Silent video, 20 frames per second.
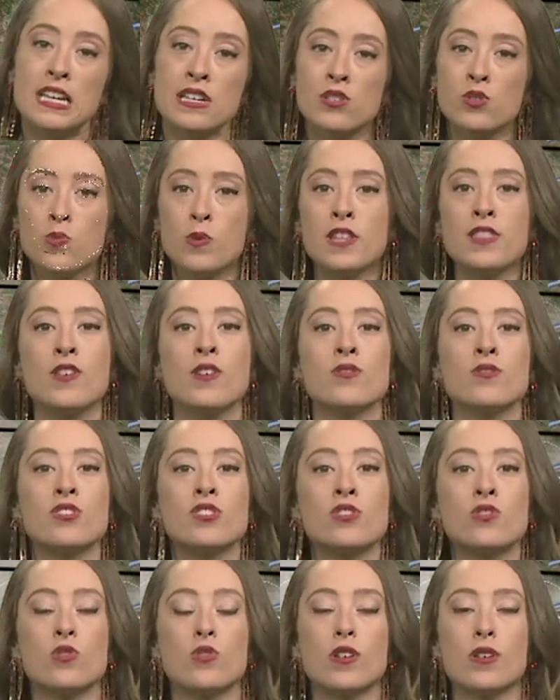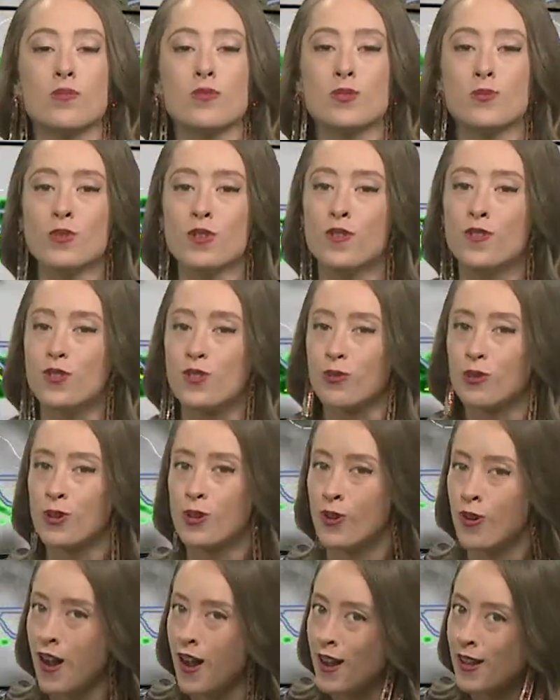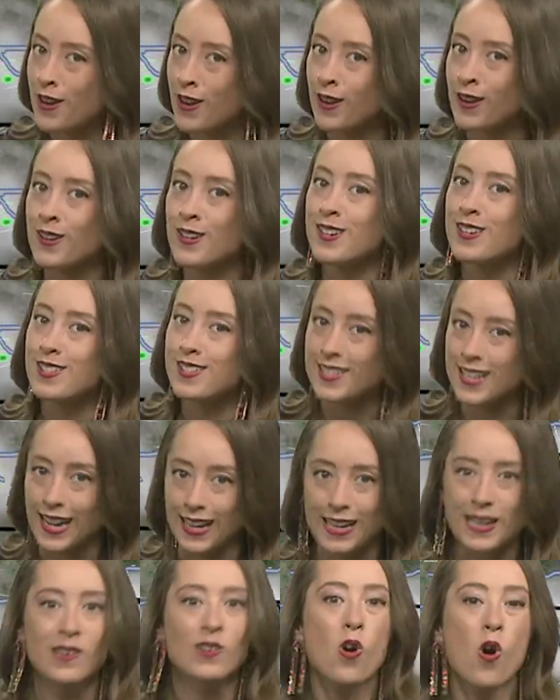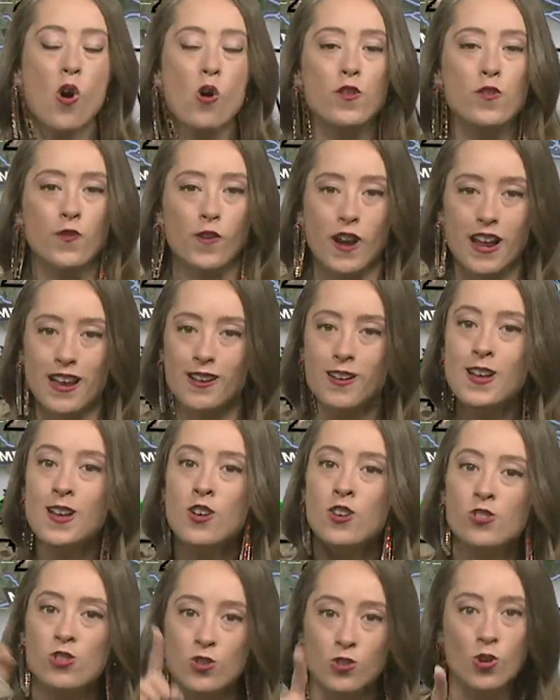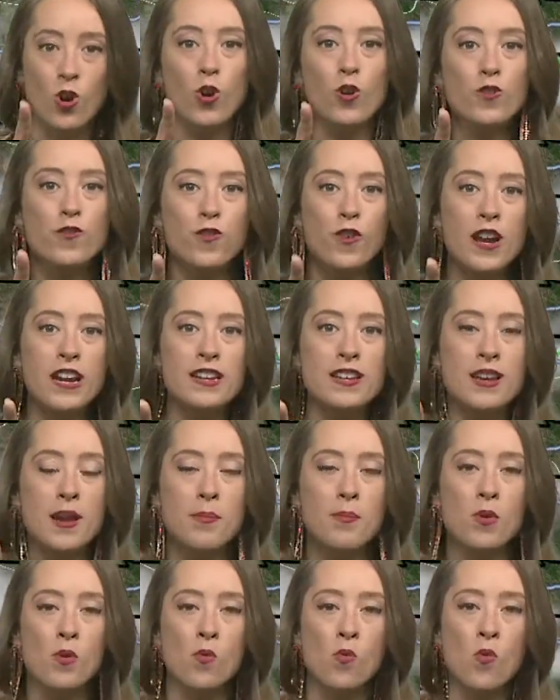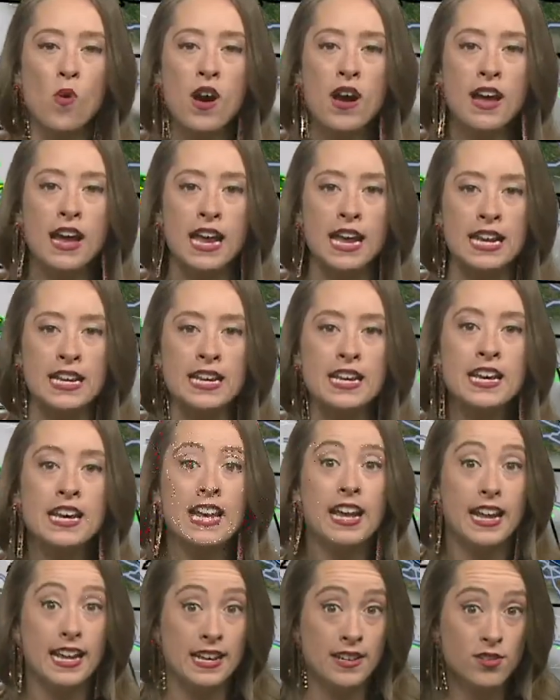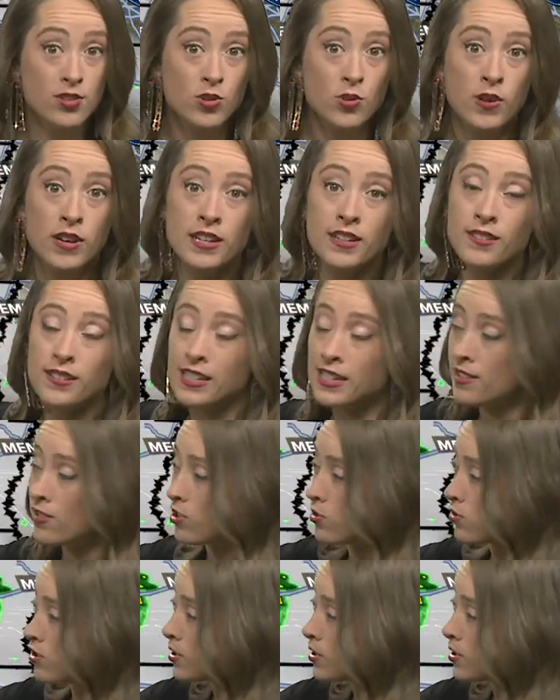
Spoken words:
is when those storms move through on our second cold front. So cold front number one is going to lead to